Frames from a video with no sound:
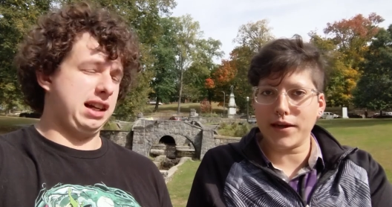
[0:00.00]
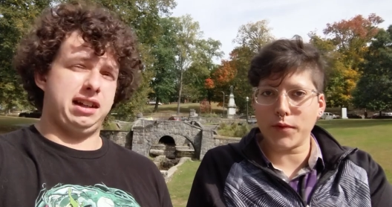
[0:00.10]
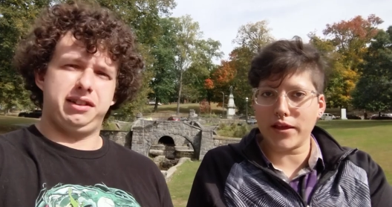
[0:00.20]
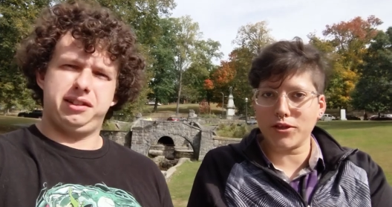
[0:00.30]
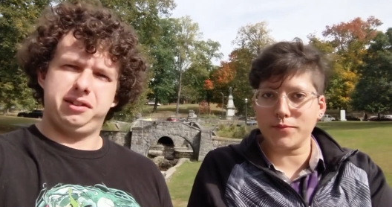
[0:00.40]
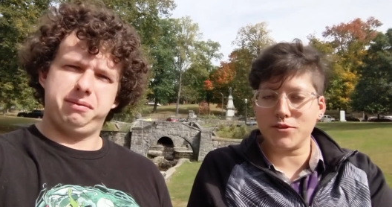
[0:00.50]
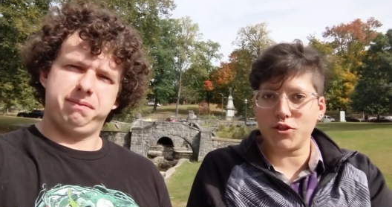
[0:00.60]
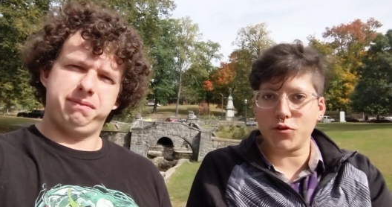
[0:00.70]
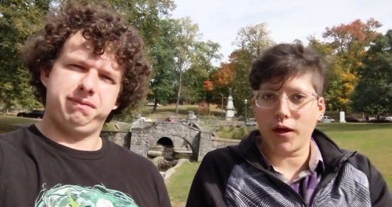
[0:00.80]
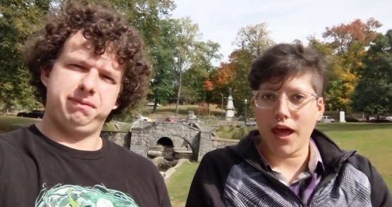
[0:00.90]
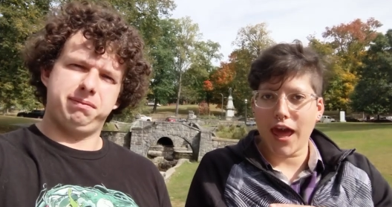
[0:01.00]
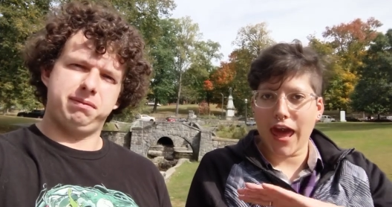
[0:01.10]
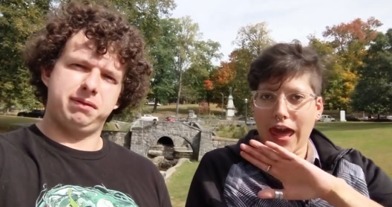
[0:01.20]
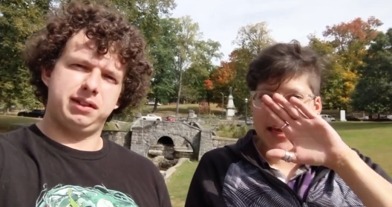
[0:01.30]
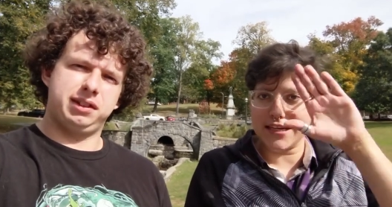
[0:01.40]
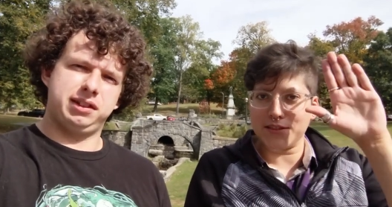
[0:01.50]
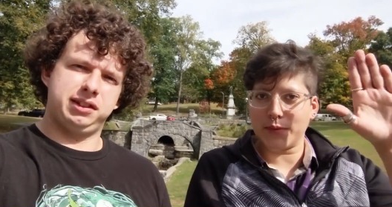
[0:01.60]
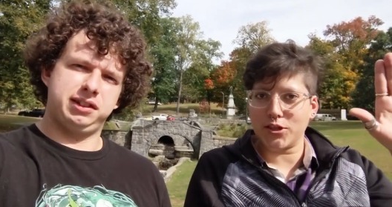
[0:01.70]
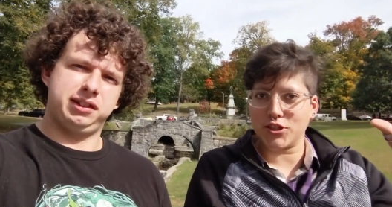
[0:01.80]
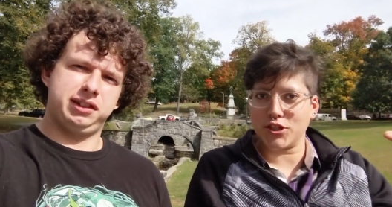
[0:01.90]
Speaker 1: and welcome to Andy's
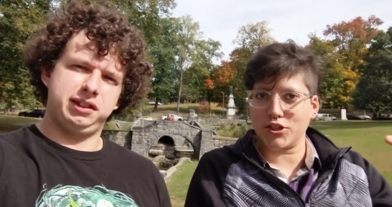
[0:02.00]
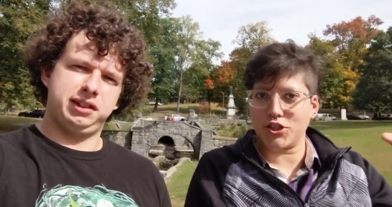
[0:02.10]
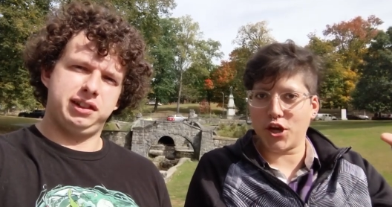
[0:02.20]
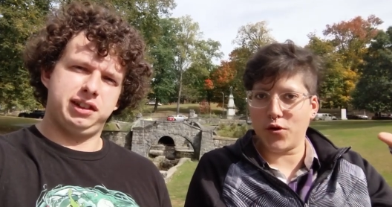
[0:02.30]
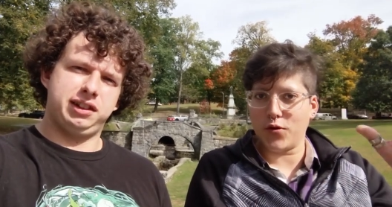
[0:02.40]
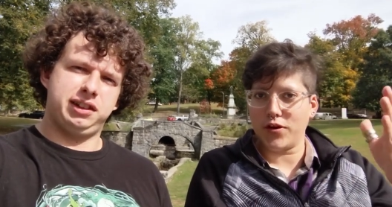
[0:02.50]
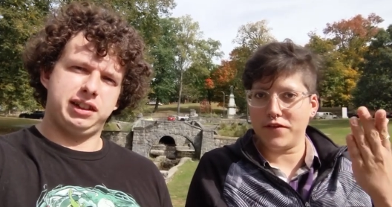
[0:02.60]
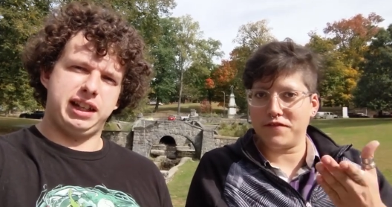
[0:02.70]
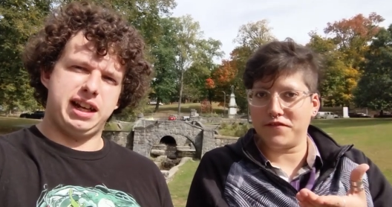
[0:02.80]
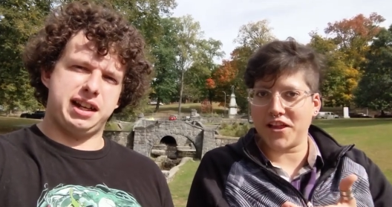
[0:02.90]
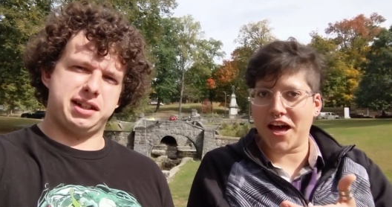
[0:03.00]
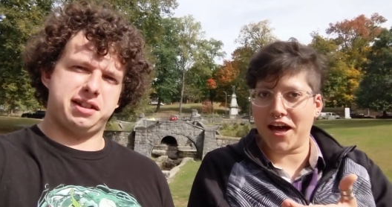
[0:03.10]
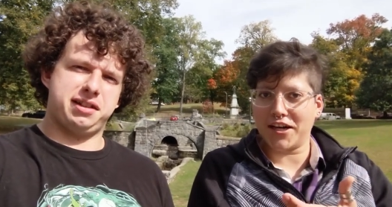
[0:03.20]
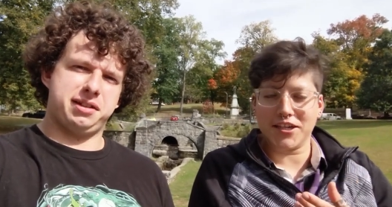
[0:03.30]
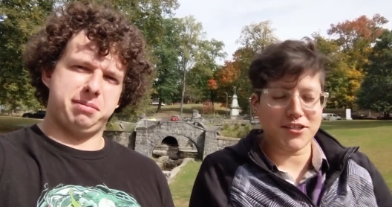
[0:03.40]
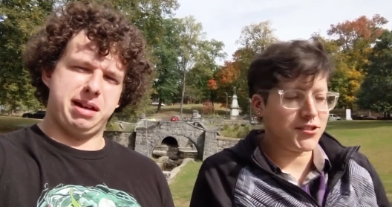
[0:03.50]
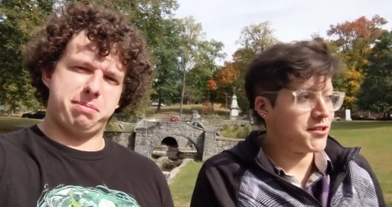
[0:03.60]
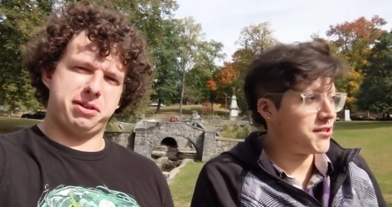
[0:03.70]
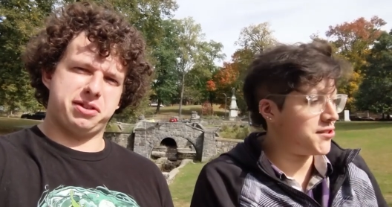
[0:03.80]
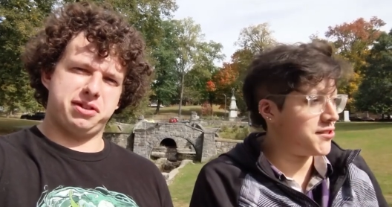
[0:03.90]
personal show.
Speaker 2: Yes, vlog. my
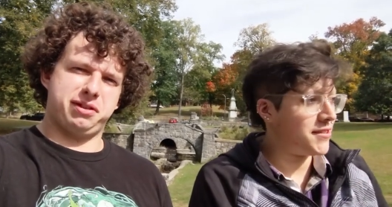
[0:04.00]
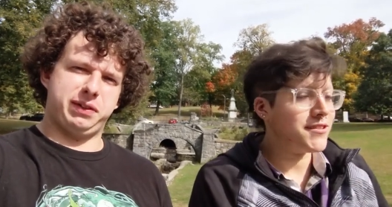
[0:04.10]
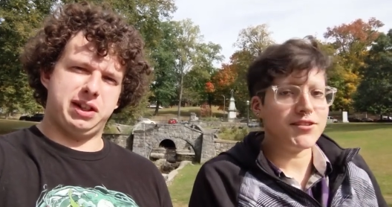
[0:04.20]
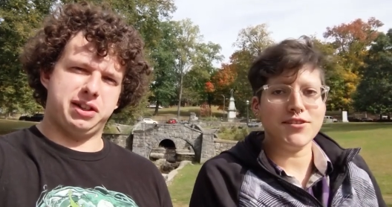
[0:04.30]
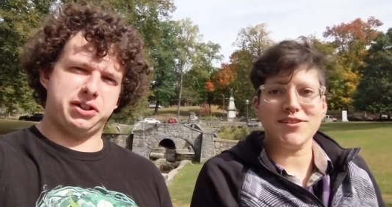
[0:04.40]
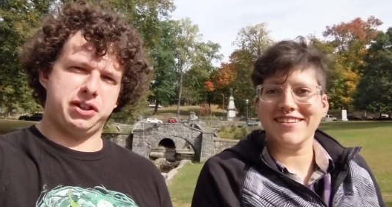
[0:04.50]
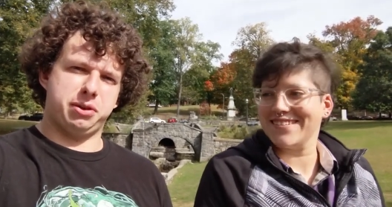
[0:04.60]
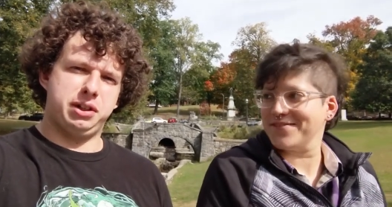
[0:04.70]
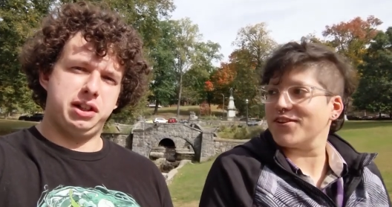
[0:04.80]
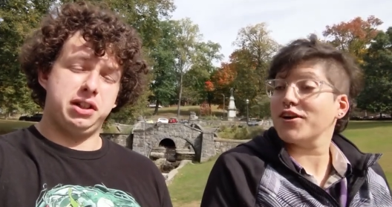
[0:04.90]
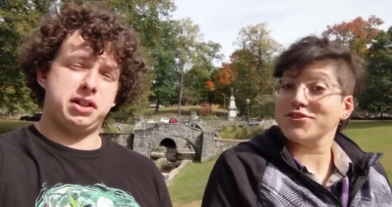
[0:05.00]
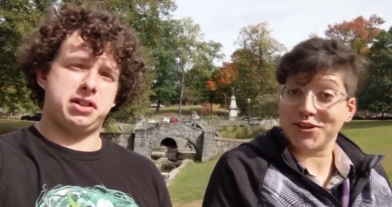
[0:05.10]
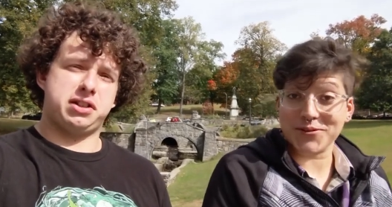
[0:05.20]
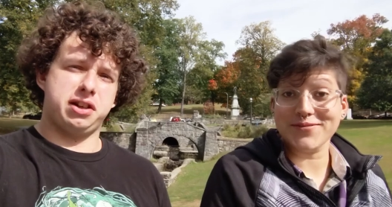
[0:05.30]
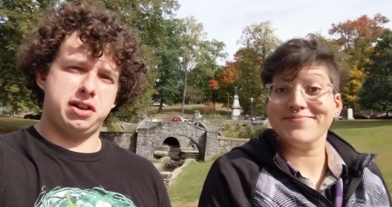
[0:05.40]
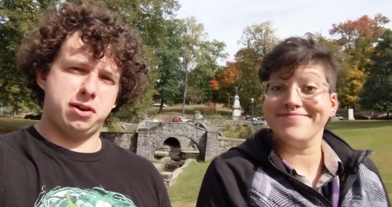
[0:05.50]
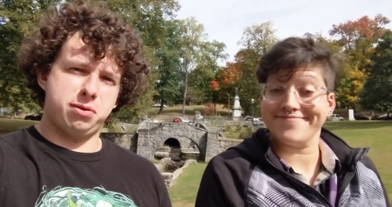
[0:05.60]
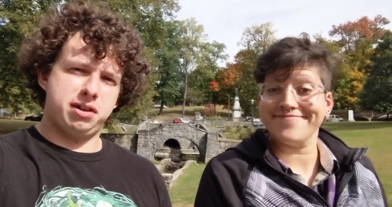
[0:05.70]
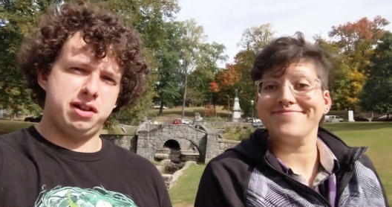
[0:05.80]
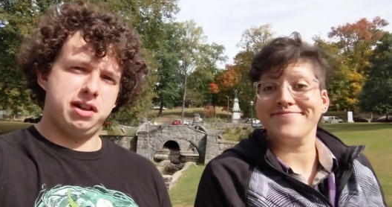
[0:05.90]
personal vlog show. Vlog.
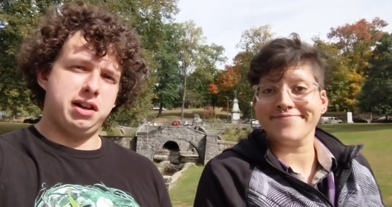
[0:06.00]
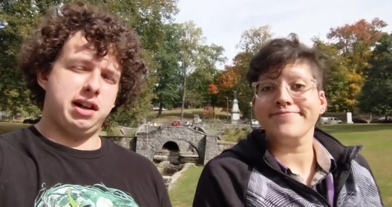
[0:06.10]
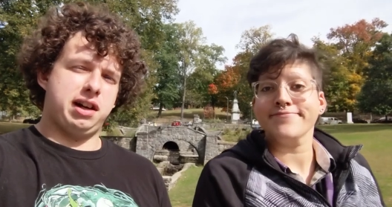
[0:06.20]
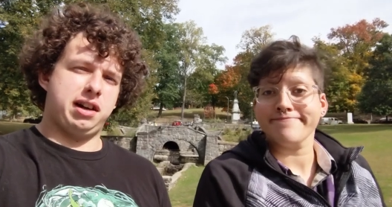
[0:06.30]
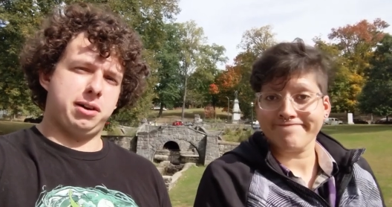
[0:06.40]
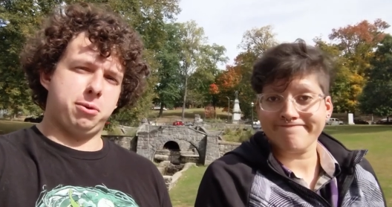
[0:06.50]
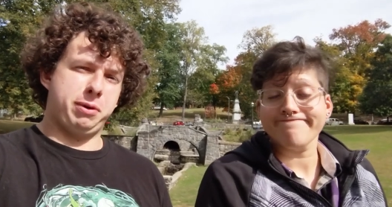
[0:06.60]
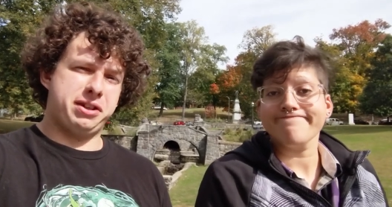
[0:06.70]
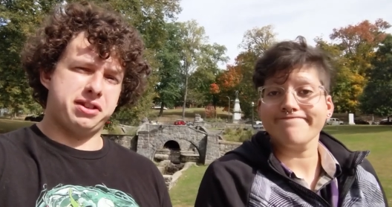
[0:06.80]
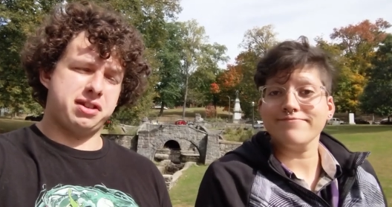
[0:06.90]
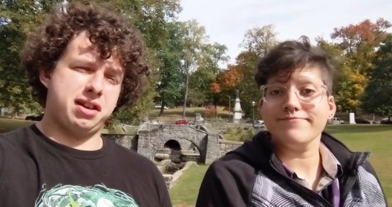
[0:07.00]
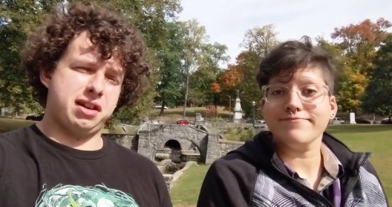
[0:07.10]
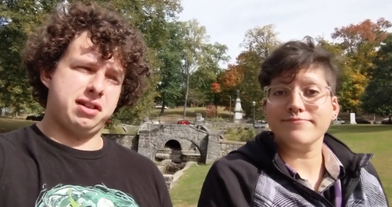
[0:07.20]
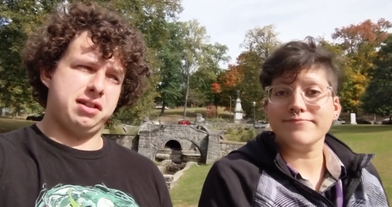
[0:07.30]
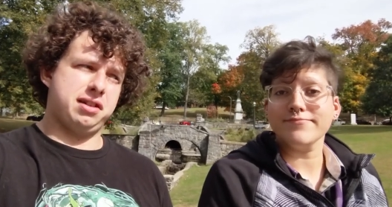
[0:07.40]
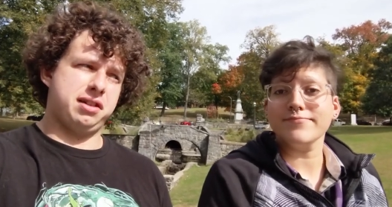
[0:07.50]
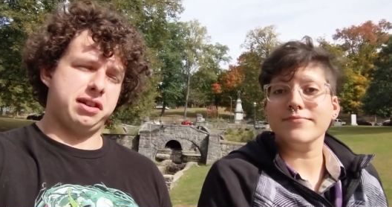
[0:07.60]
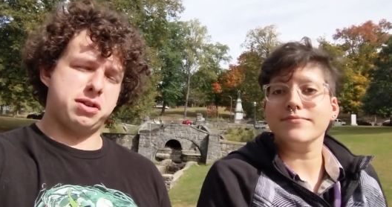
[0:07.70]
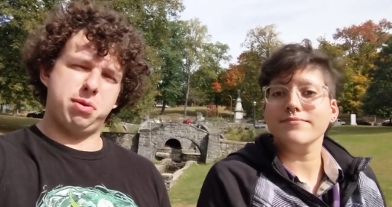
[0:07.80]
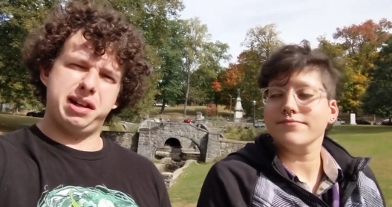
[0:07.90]
So, uh, we just saw
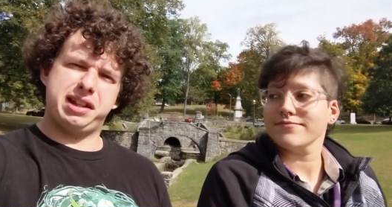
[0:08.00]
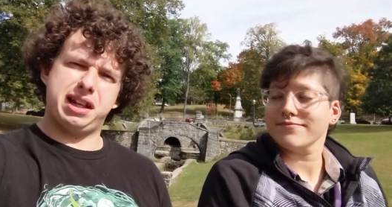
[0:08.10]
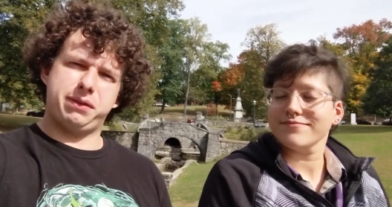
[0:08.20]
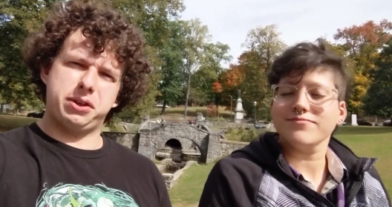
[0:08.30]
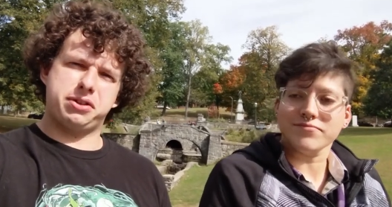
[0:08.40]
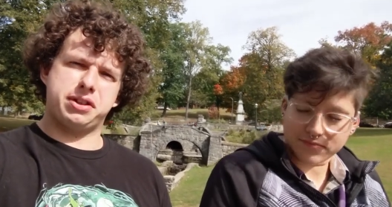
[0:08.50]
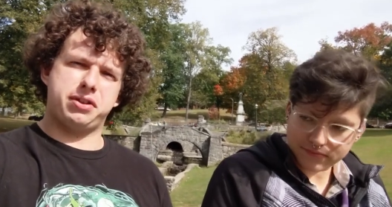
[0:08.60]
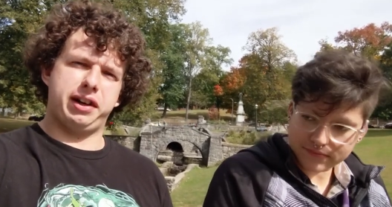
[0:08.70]
the 20th anniversary